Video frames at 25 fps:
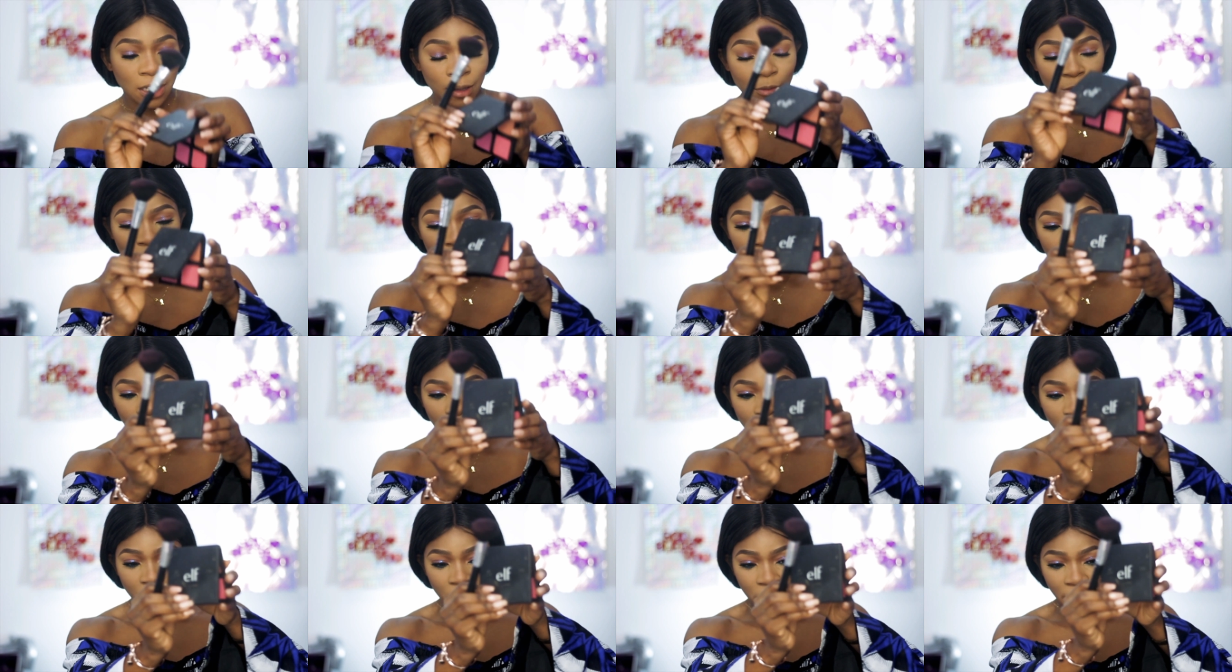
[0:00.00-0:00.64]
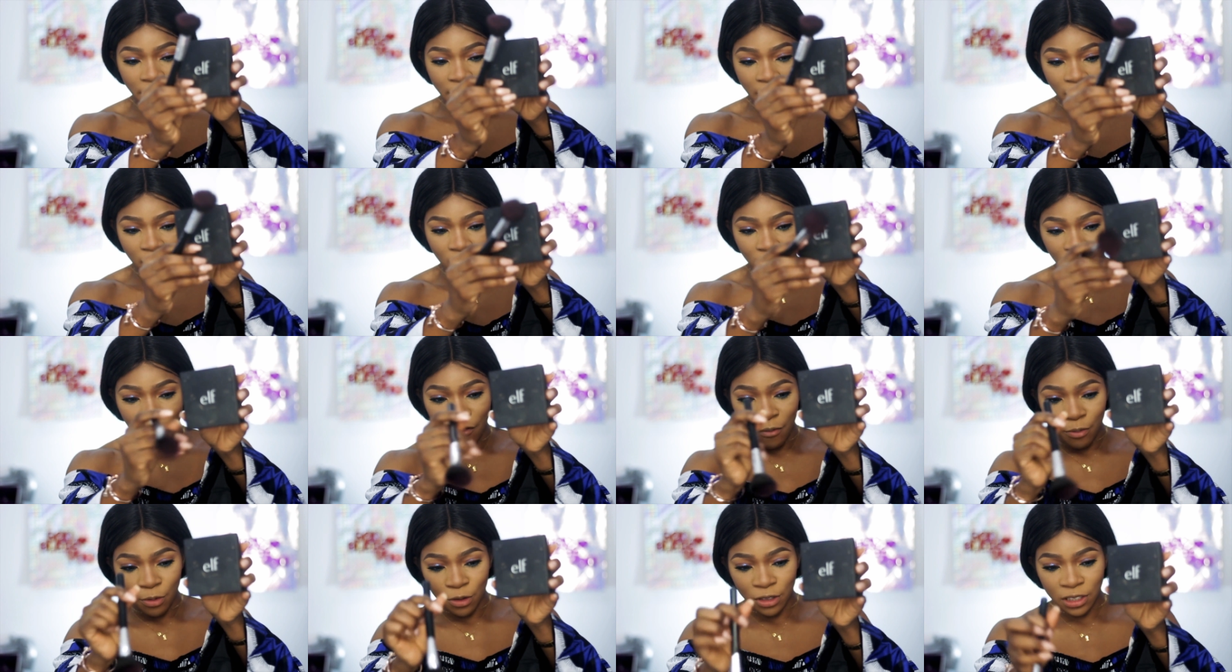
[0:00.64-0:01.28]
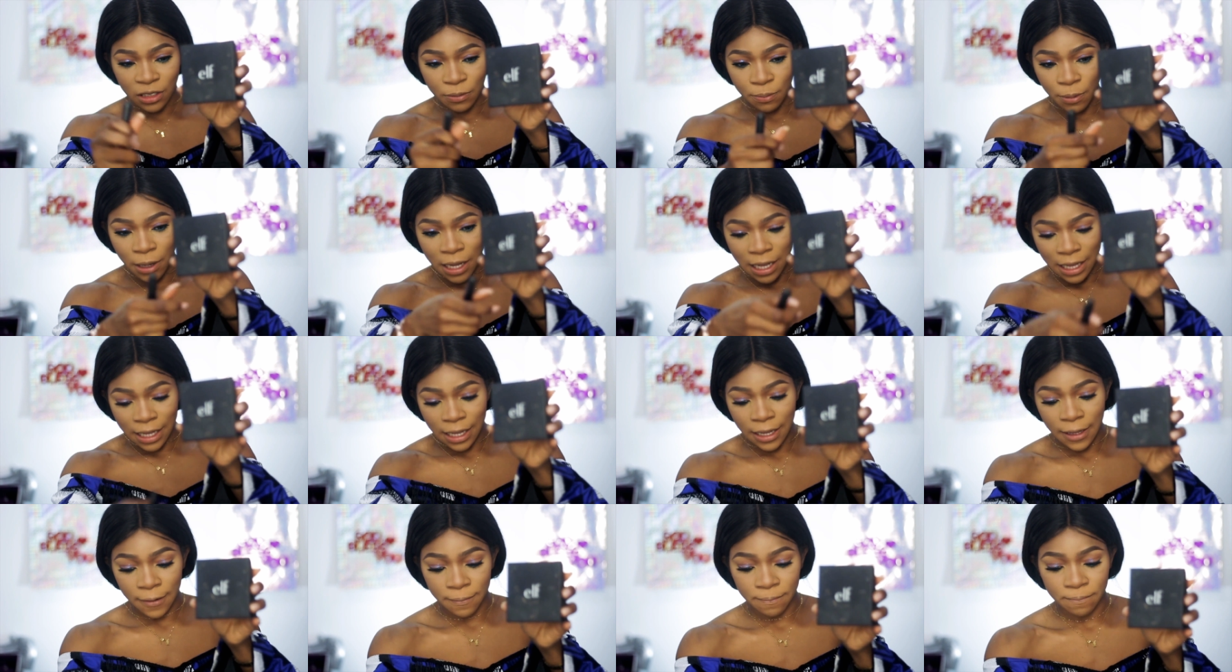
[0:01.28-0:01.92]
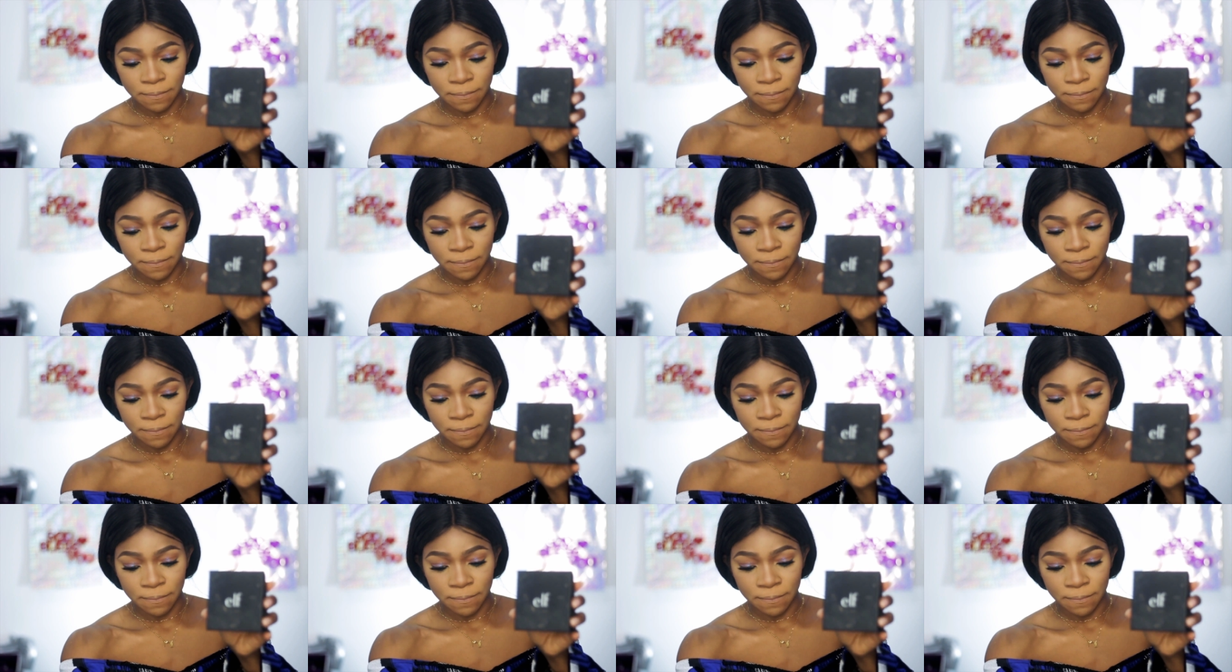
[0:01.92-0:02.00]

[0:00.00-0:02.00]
So I'm going in with my e.l.f. blush palette.